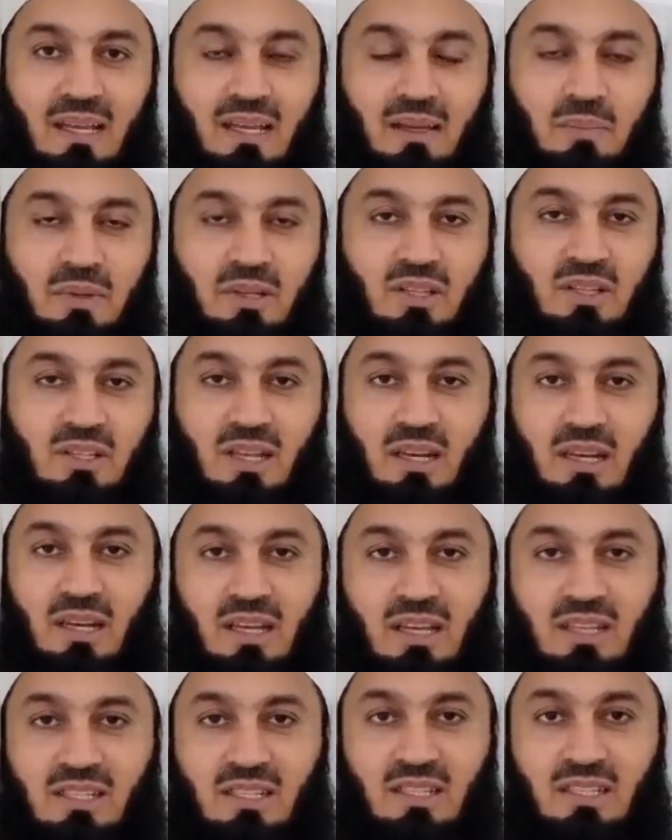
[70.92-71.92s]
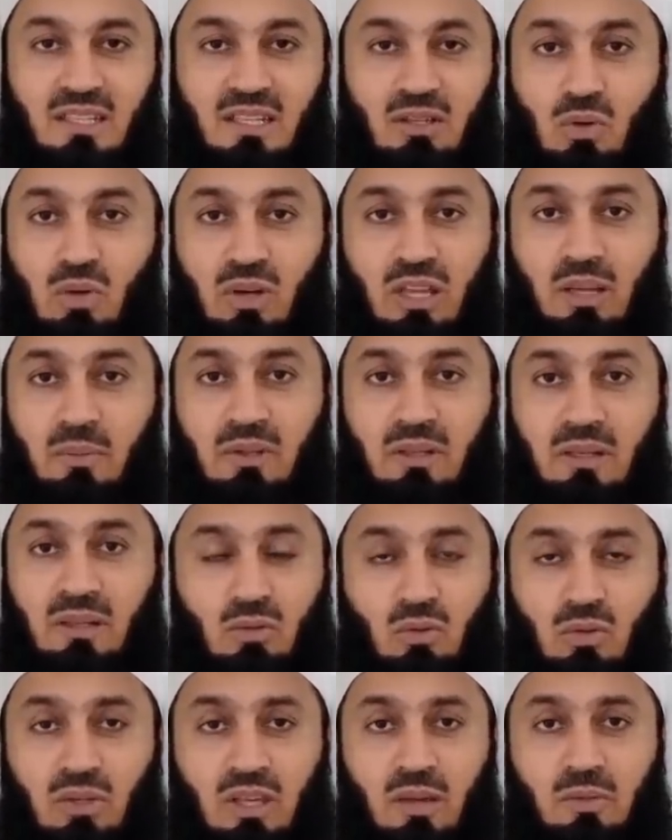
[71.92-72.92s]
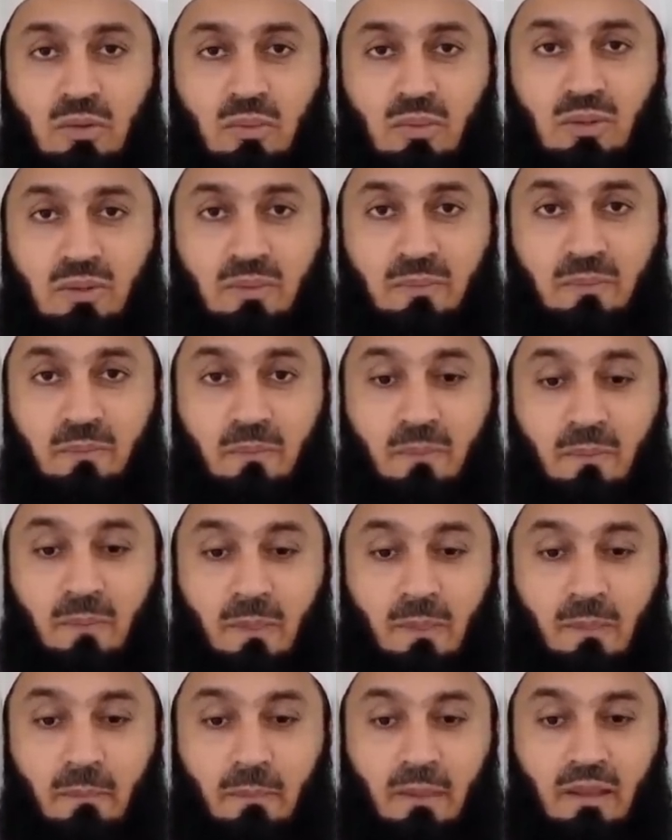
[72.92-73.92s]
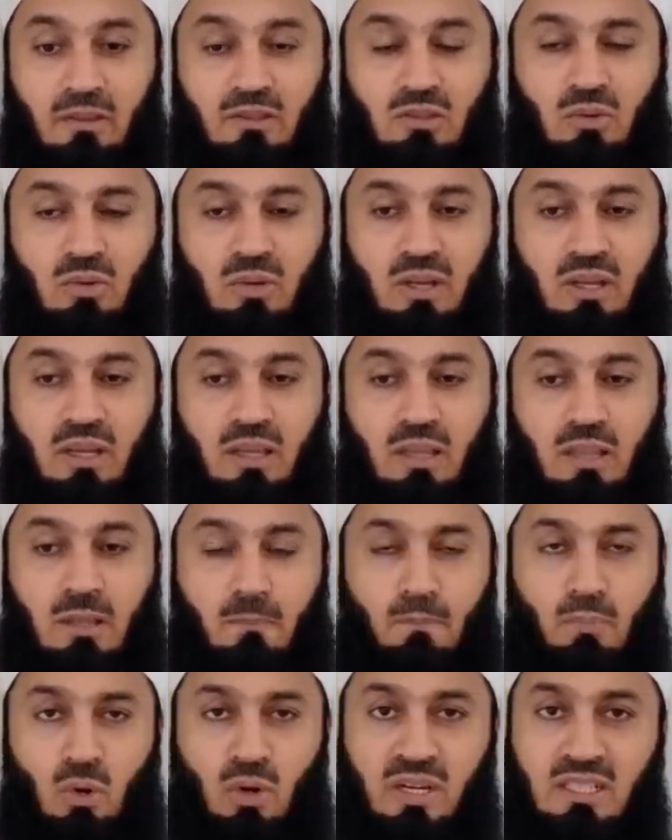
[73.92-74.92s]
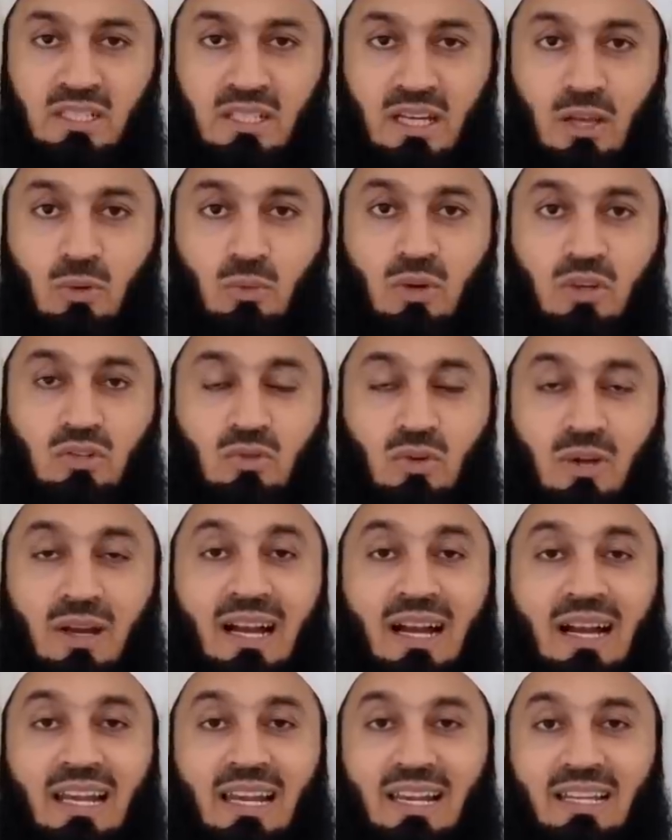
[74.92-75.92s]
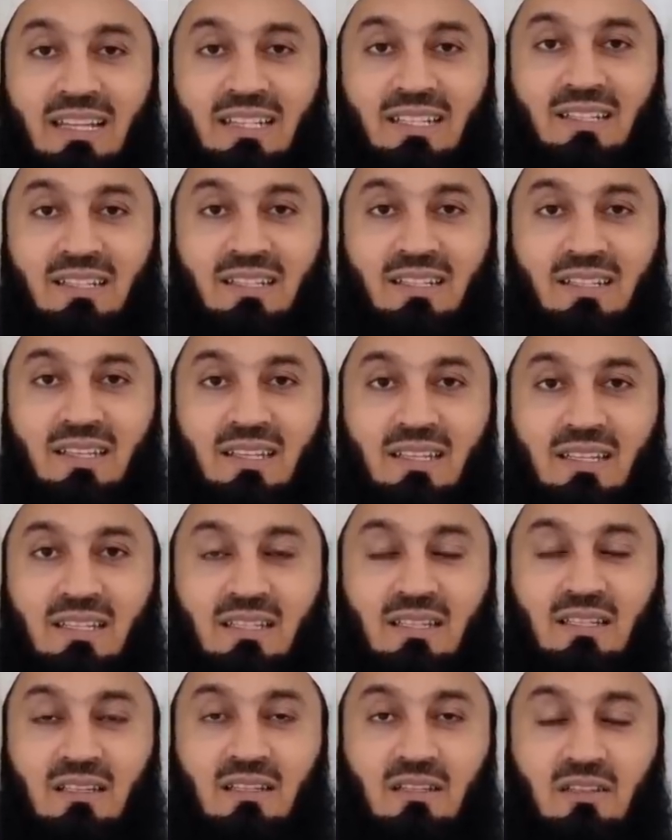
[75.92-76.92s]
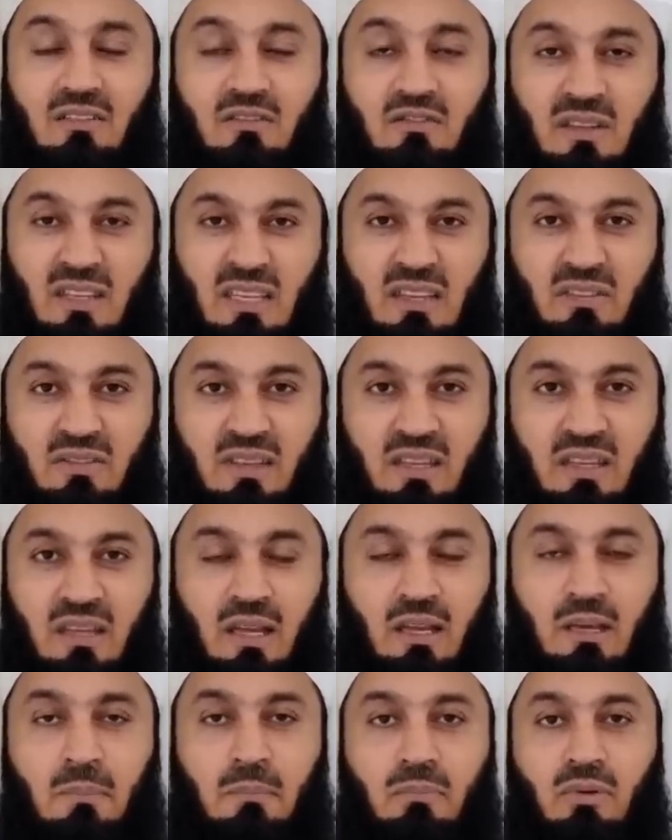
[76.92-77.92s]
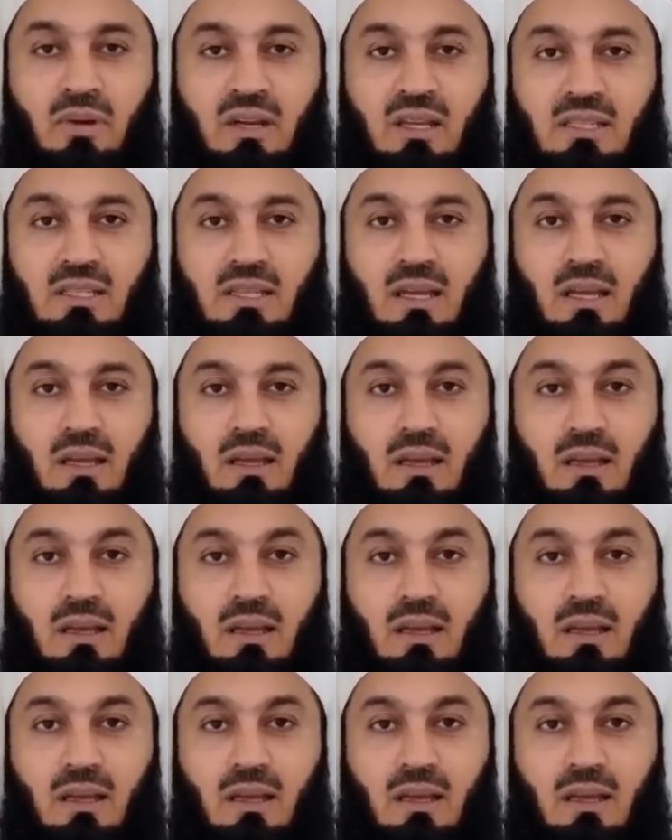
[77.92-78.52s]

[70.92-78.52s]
because Allah is indeed all able and all capable. So, the point I want to highlight here is forgiving and embracing.